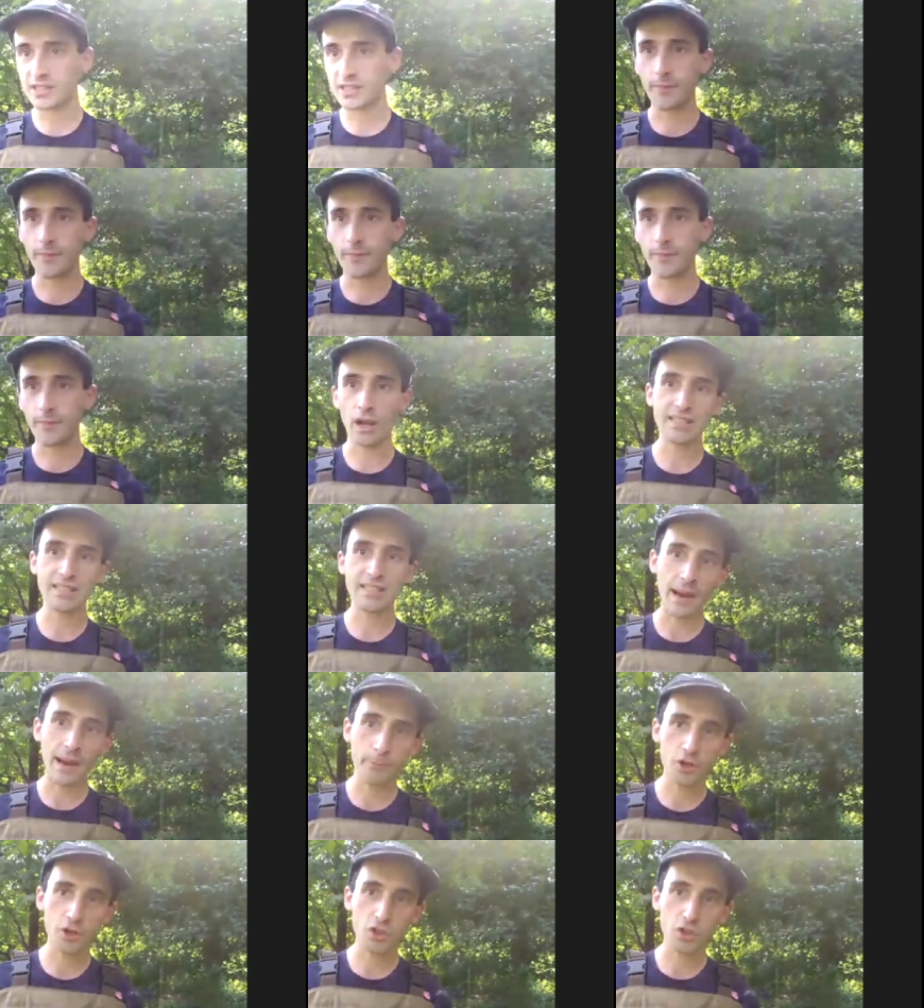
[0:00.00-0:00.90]
on
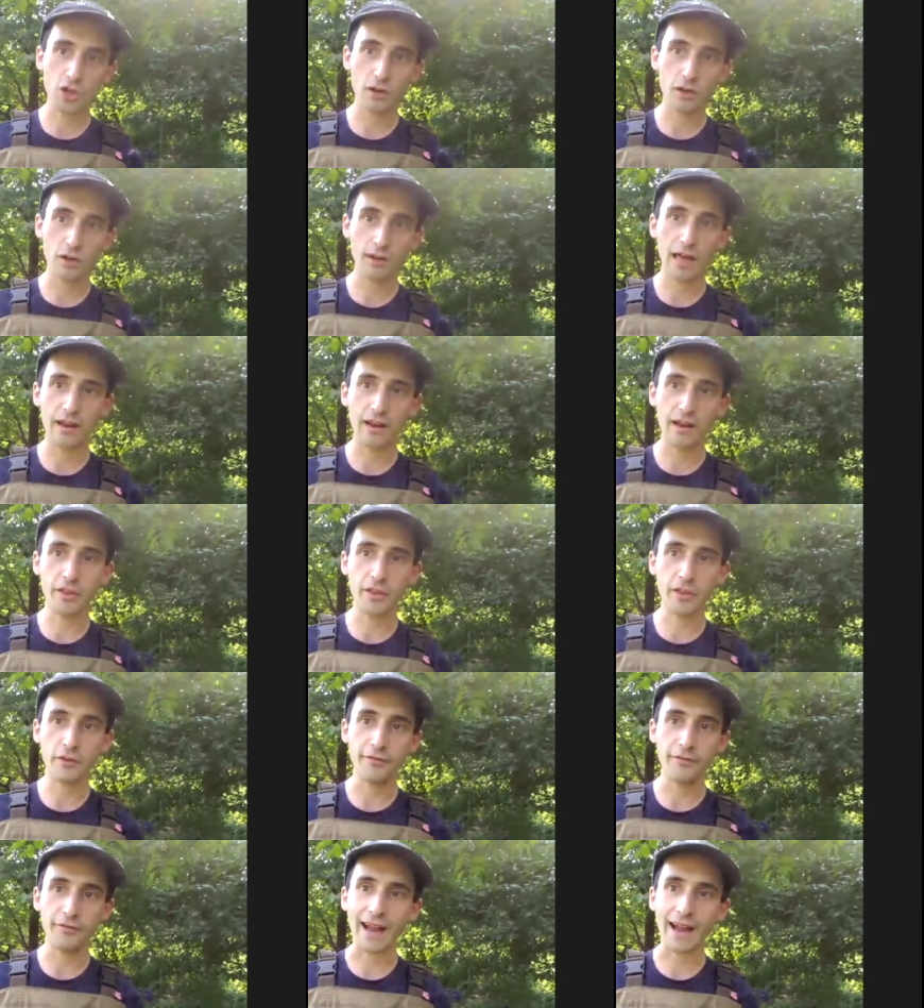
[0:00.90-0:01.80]
temperature and a lot of other
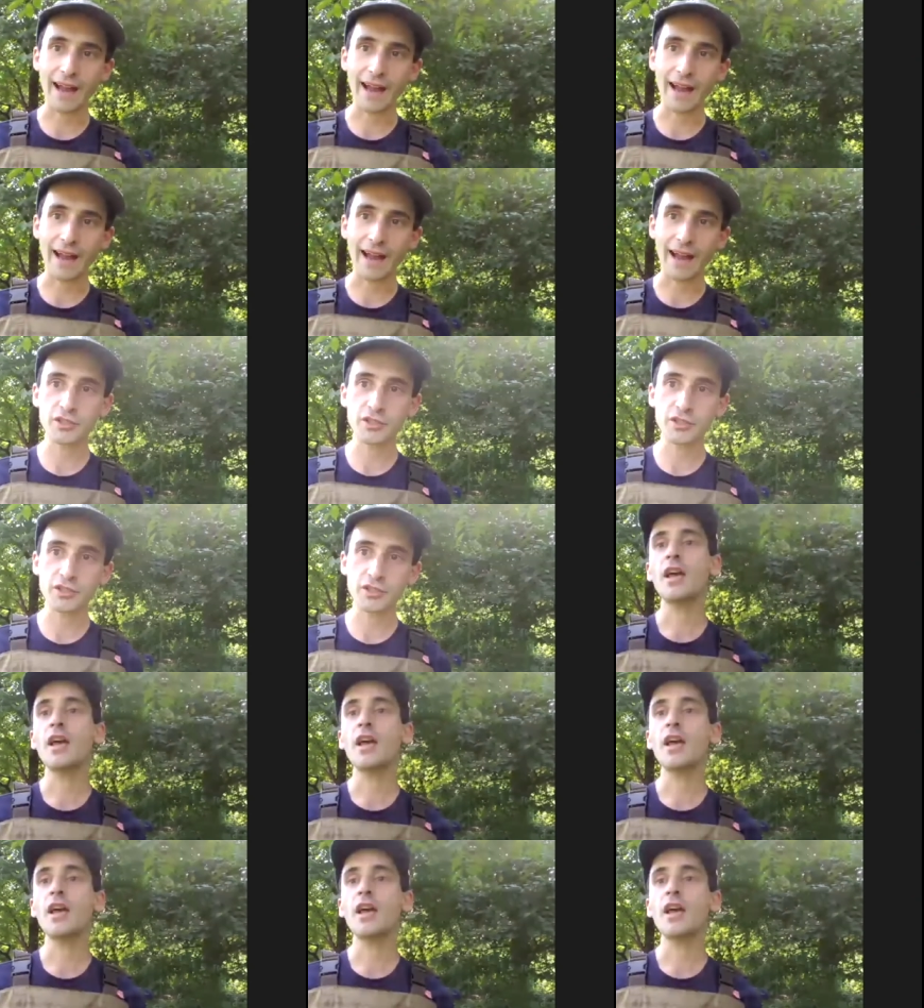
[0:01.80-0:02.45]
factors. And